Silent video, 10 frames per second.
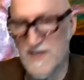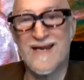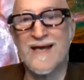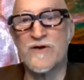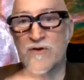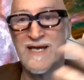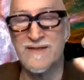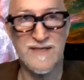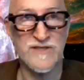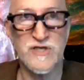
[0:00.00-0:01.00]
And I don't
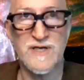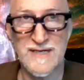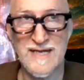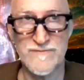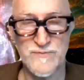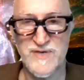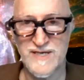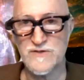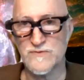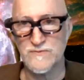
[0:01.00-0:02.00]
and and and have them
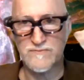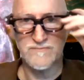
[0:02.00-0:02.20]
pay you